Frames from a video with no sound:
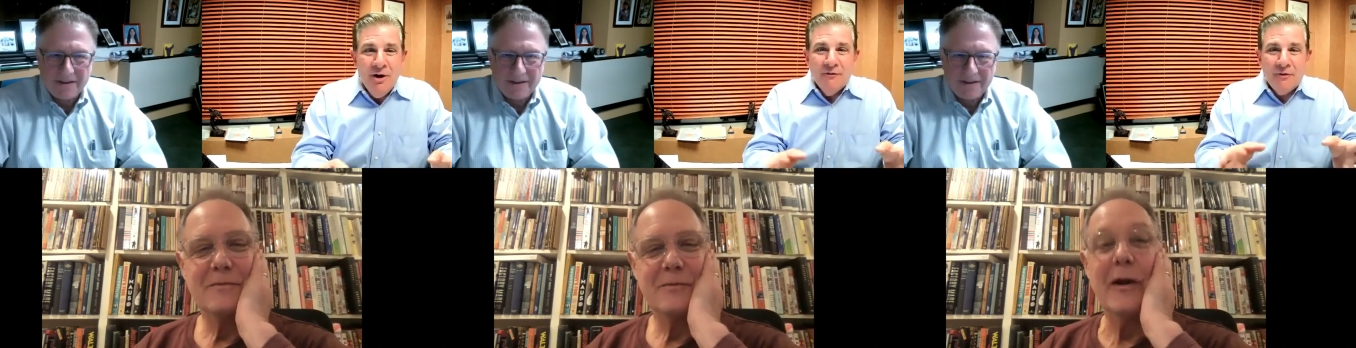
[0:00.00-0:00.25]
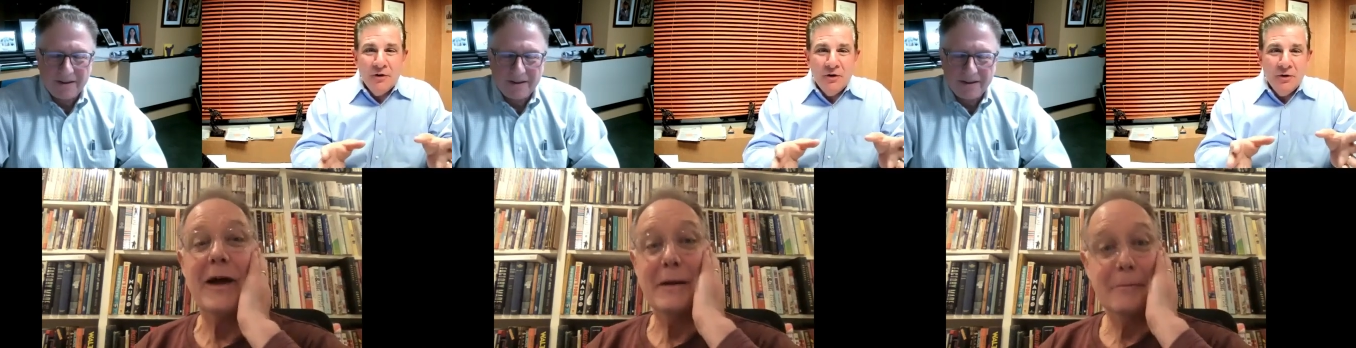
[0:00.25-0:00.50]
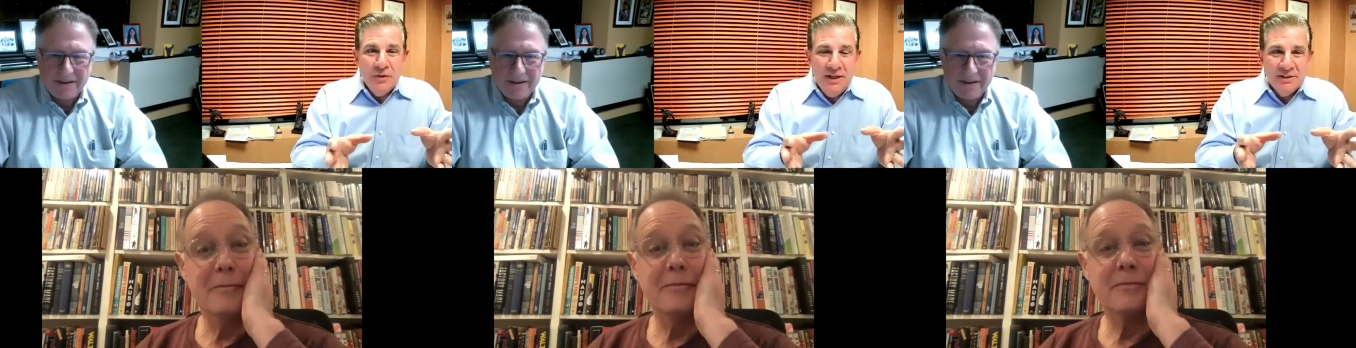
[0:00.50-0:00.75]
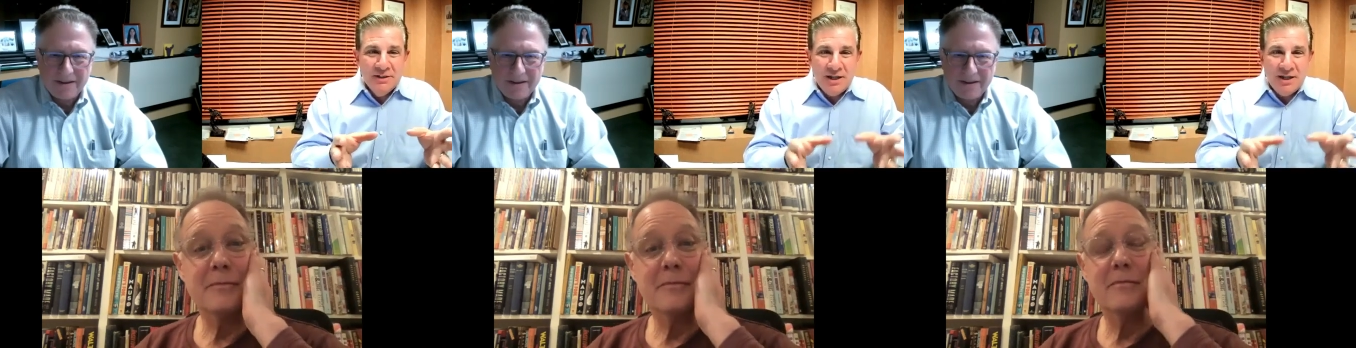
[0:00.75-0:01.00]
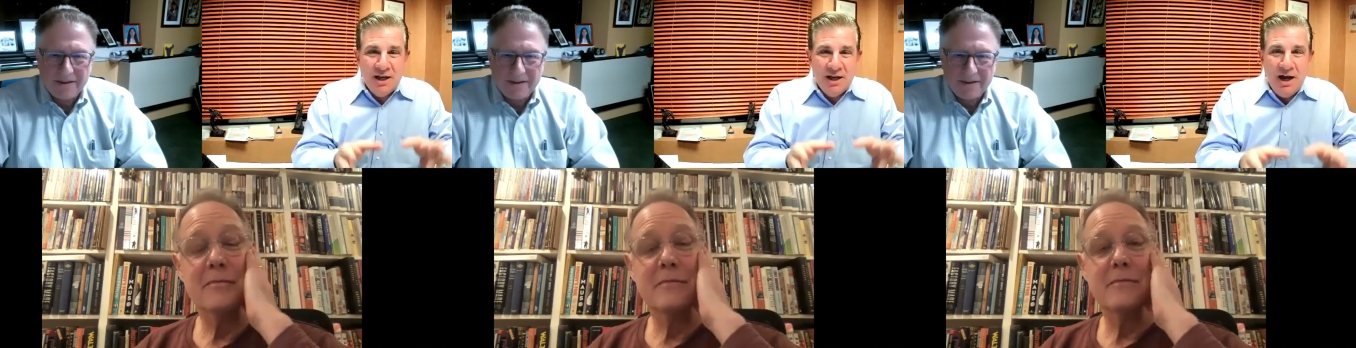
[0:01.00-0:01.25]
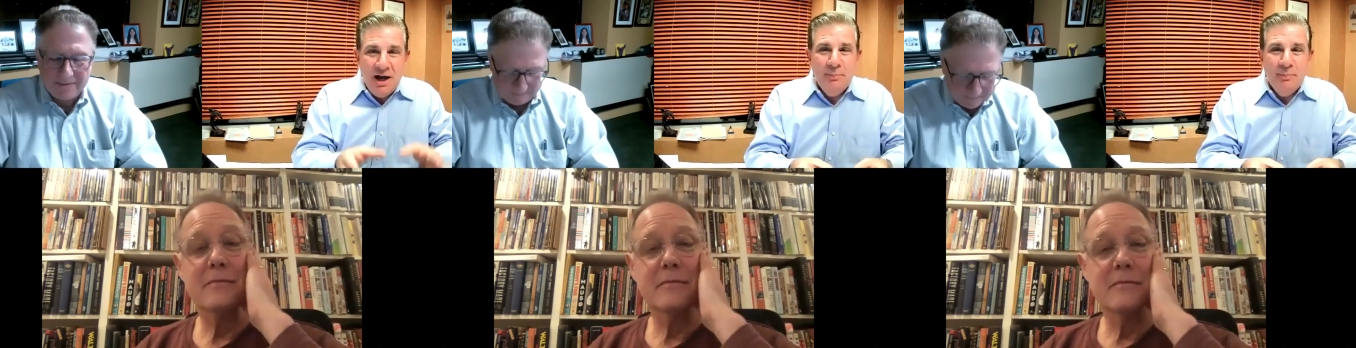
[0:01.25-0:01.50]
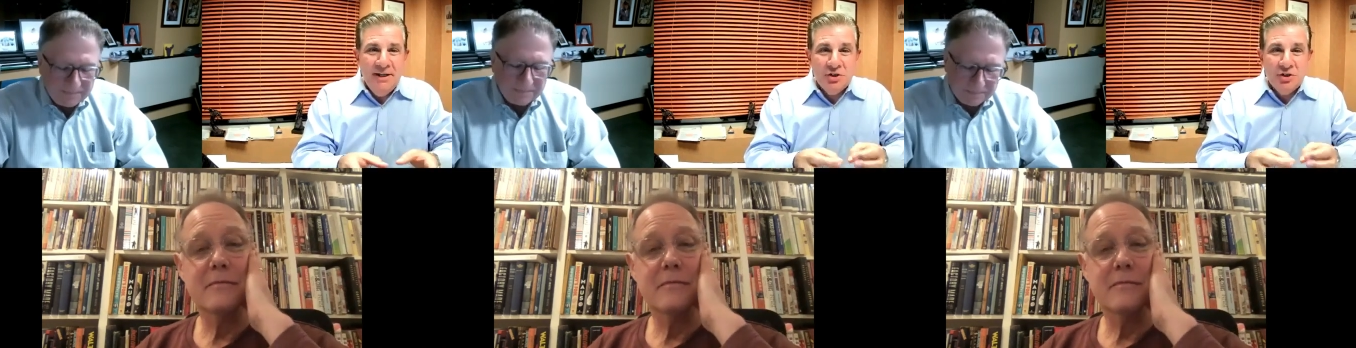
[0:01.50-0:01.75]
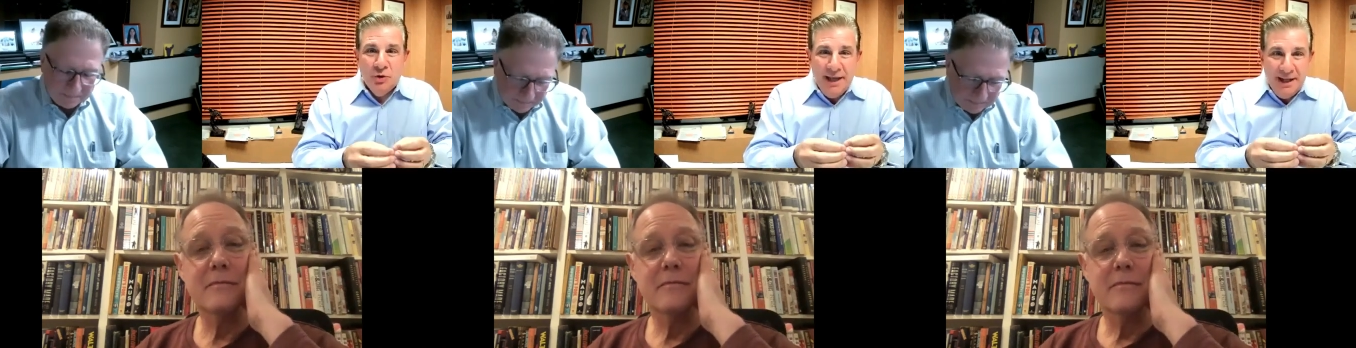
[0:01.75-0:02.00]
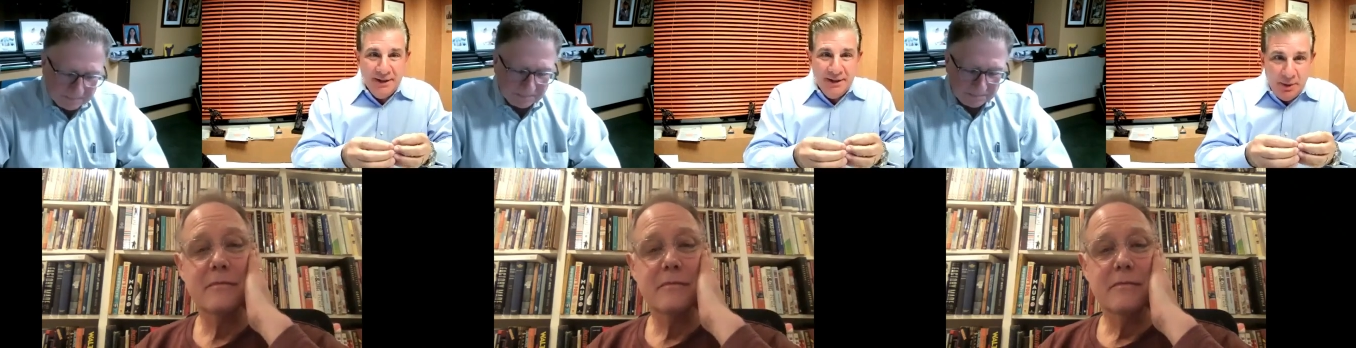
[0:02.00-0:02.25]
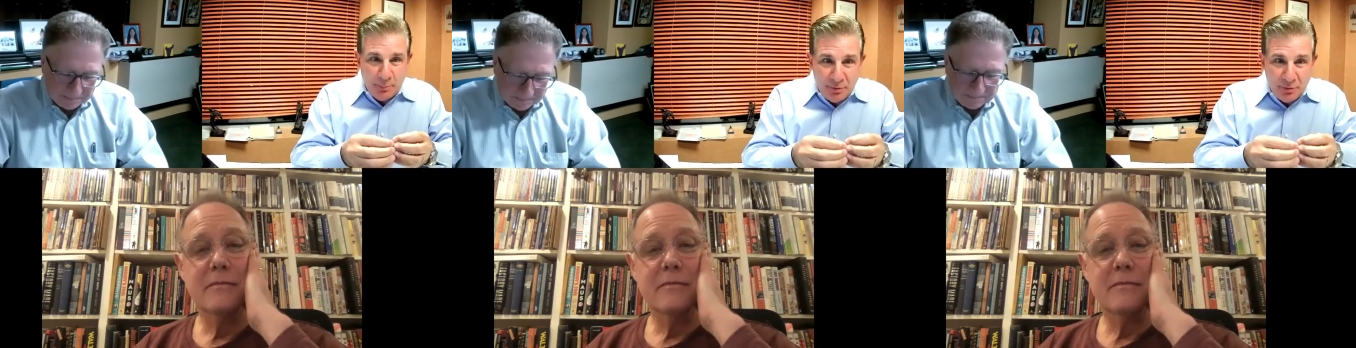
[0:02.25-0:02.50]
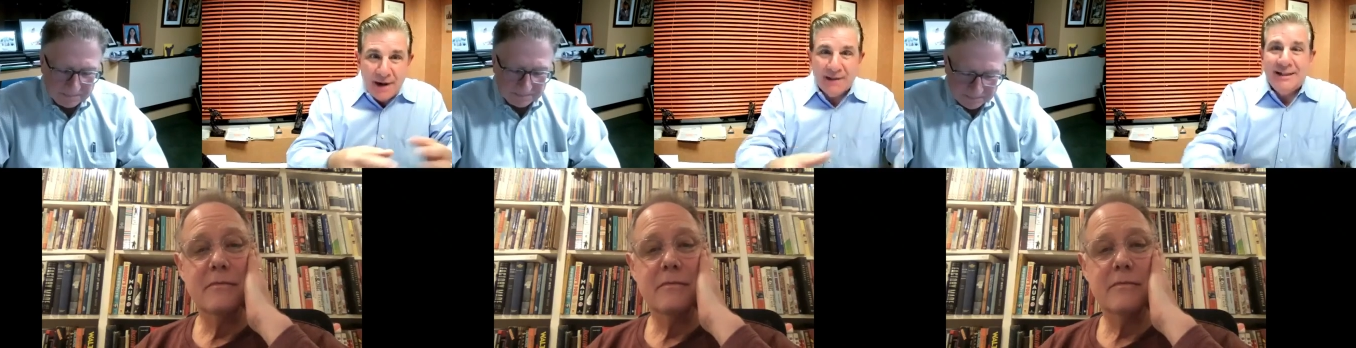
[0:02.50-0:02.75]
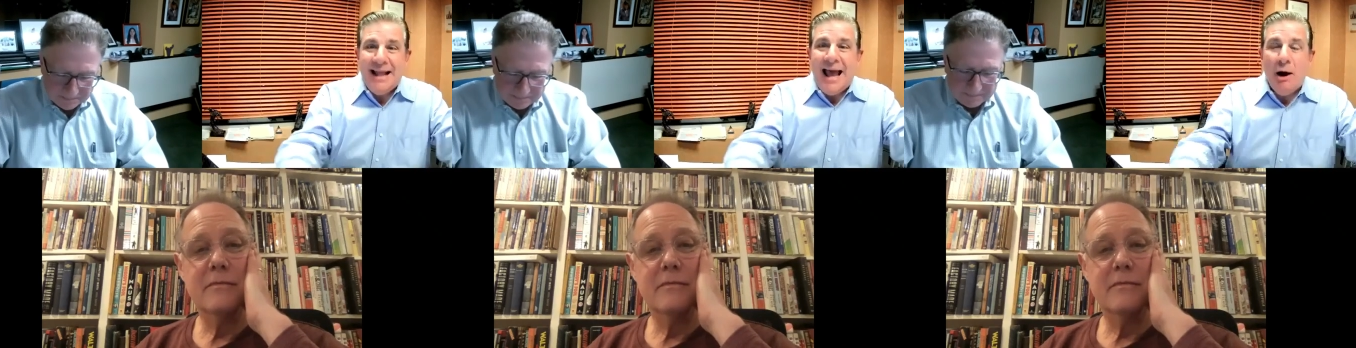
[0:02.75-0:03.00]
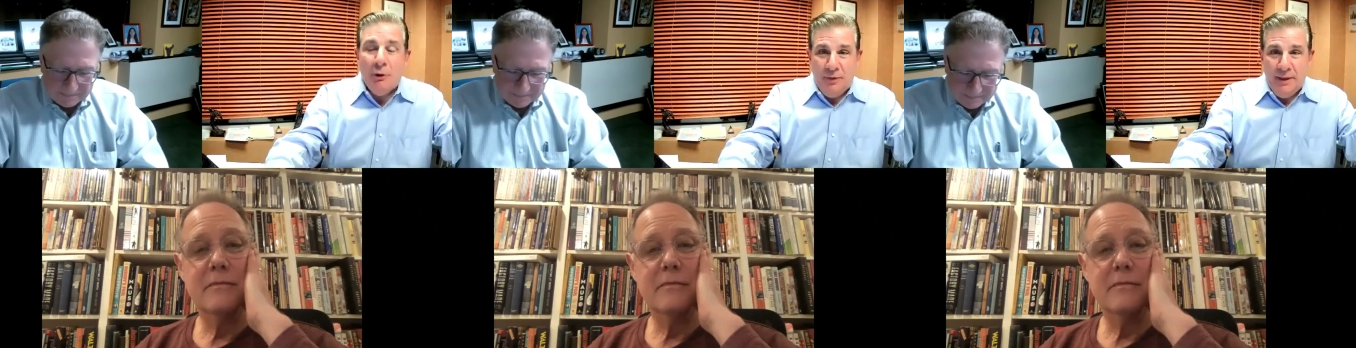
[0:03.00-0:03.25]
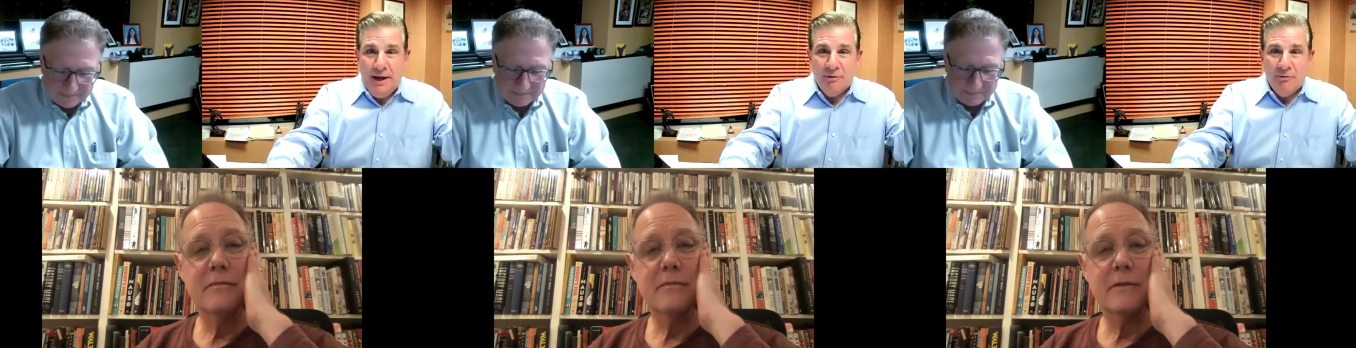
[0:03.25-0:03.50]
Speaker 1: for these companies to get the product out there,